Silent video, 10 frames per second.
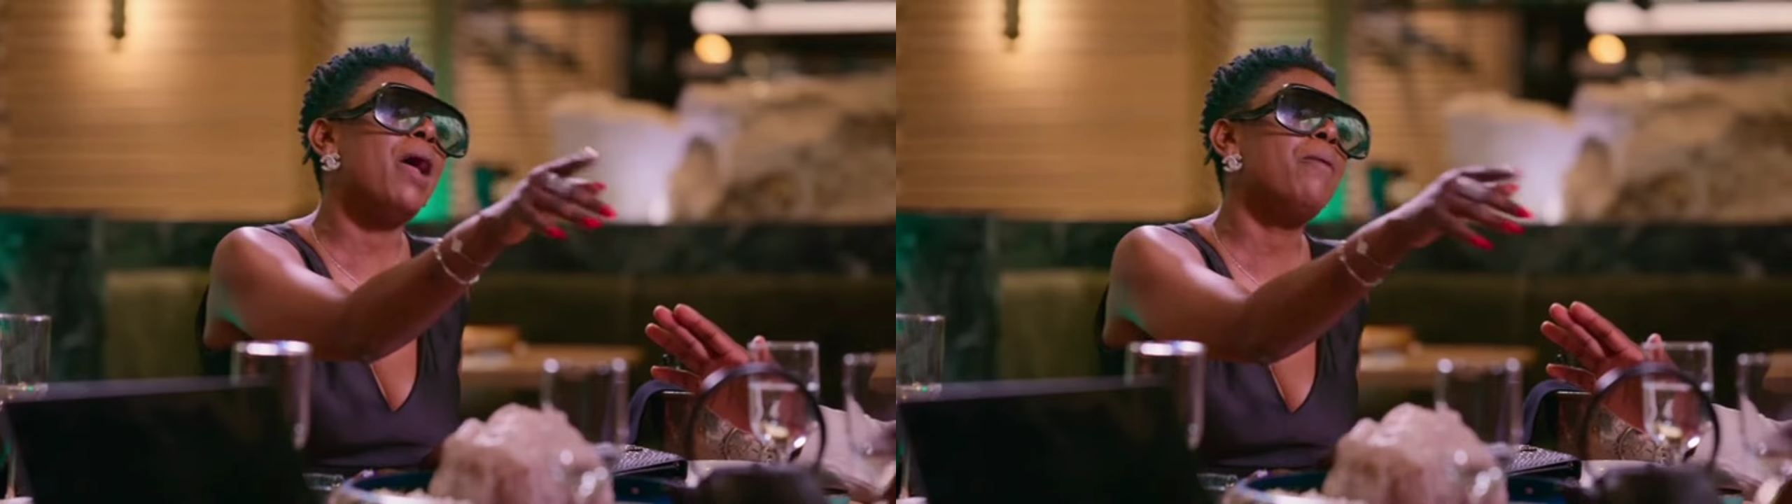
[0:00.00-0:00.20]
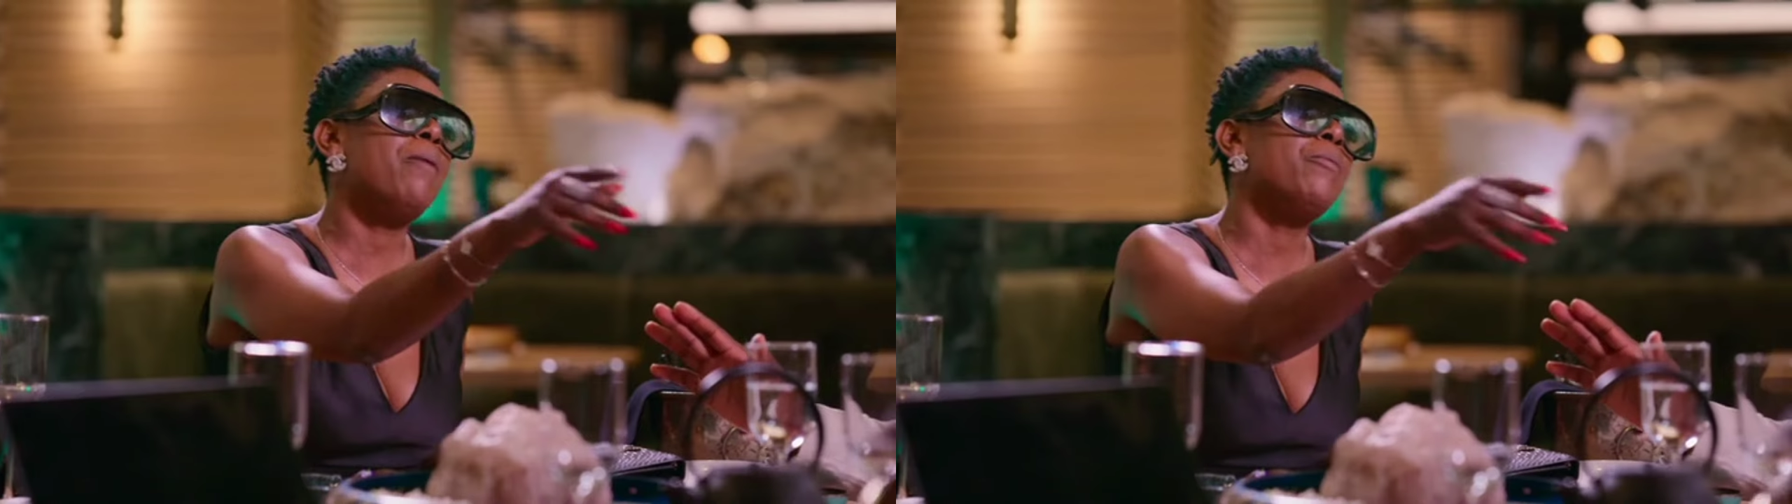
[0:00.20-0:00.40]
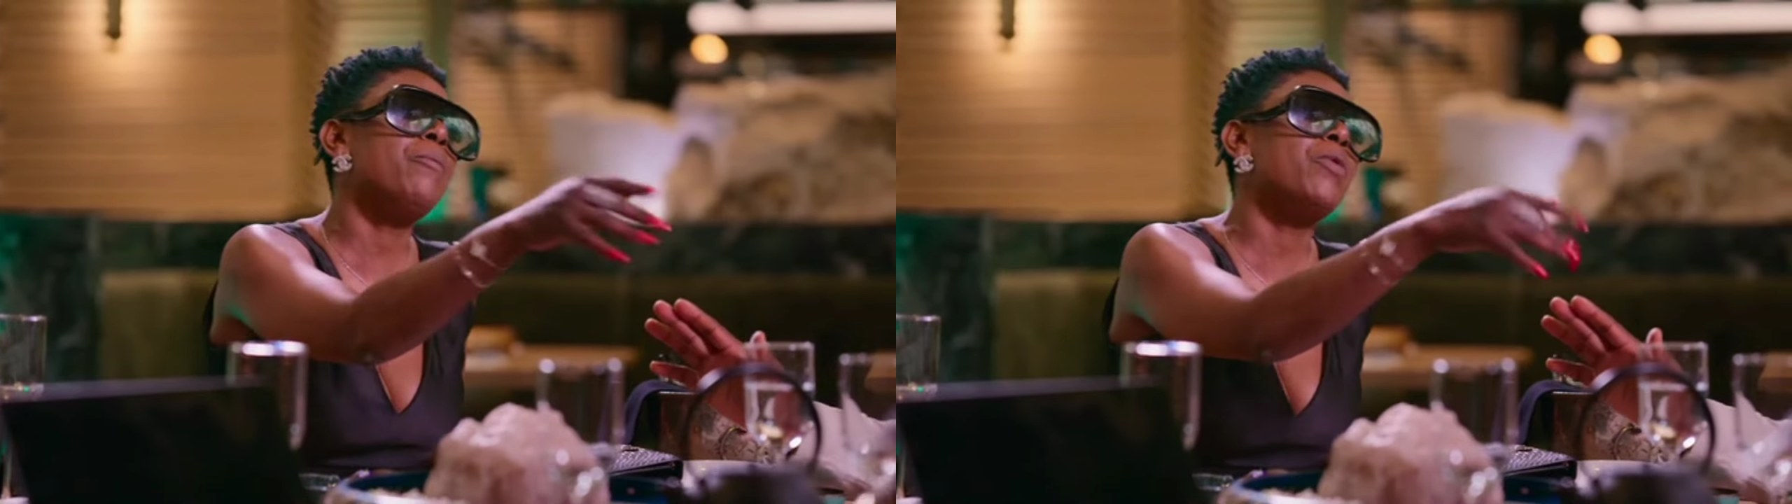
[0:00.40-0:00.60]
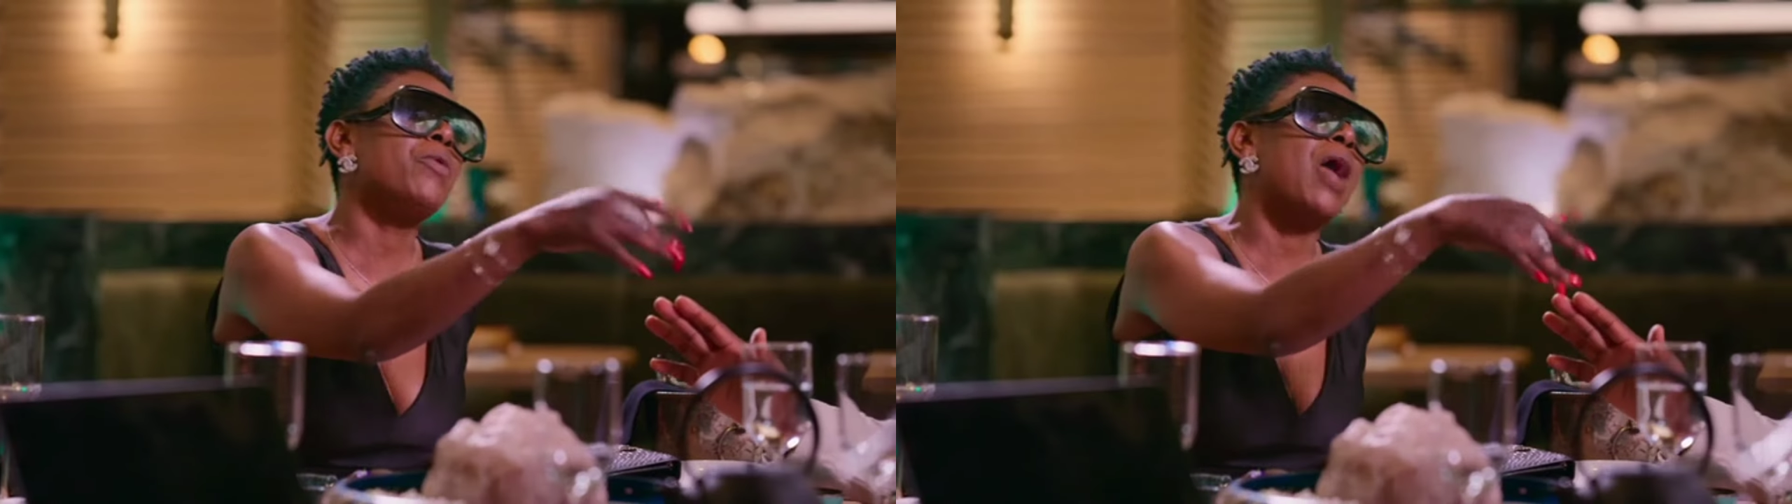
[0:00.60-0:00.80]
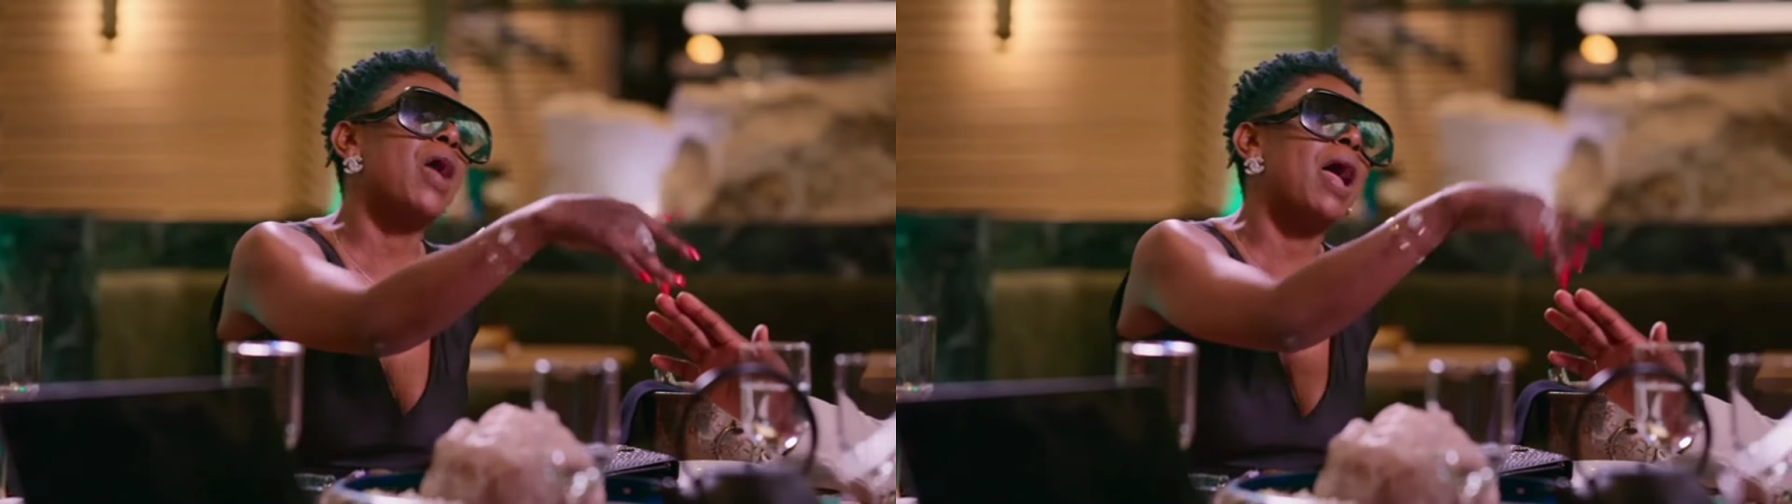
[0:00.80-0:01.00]

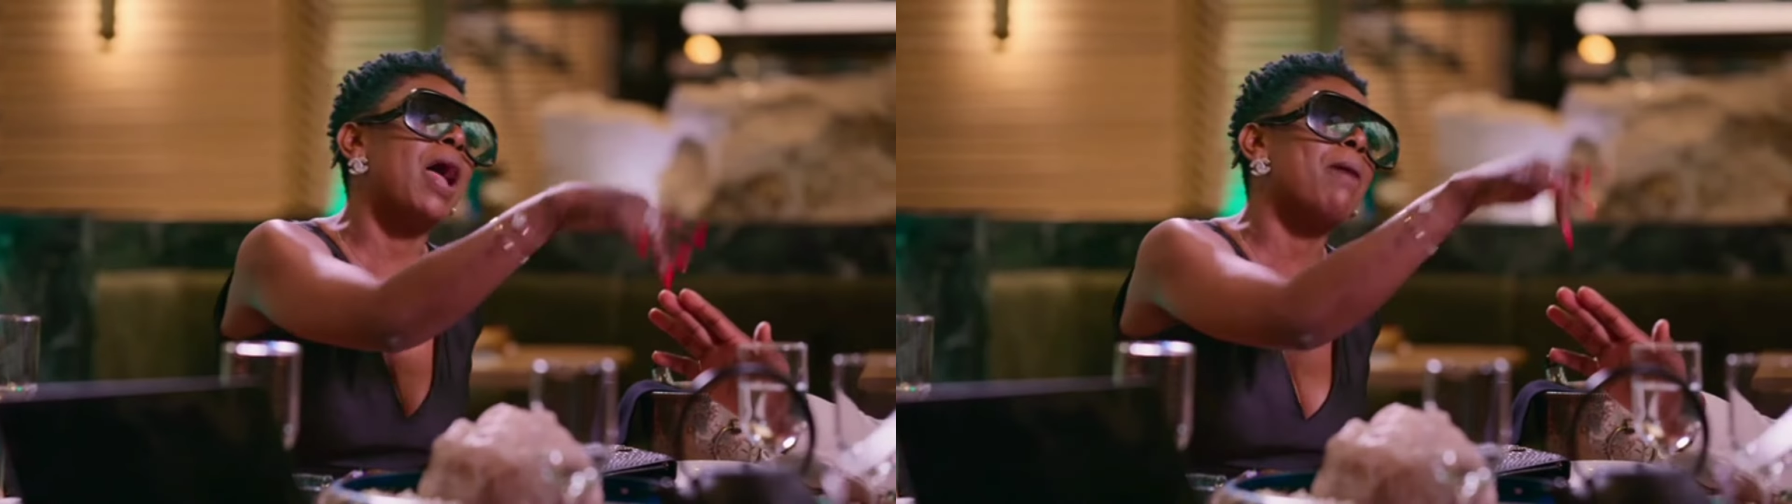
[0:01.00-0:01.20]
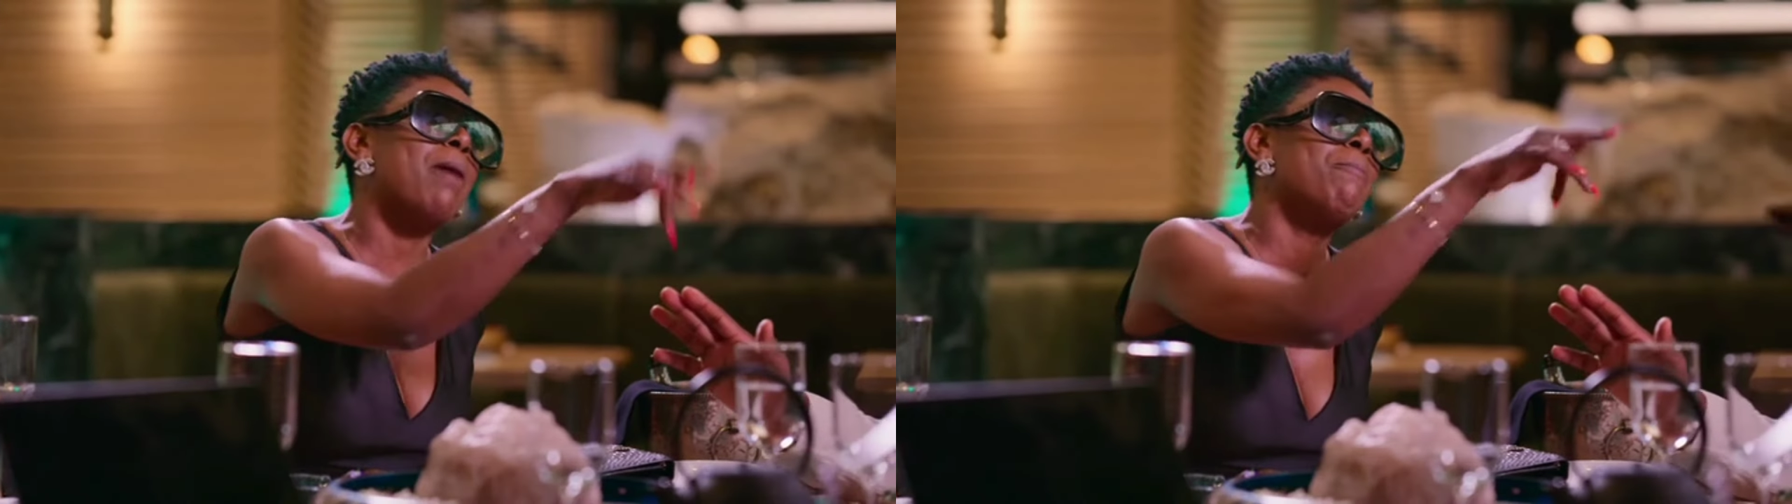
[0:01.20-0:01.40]
Swanky's fight.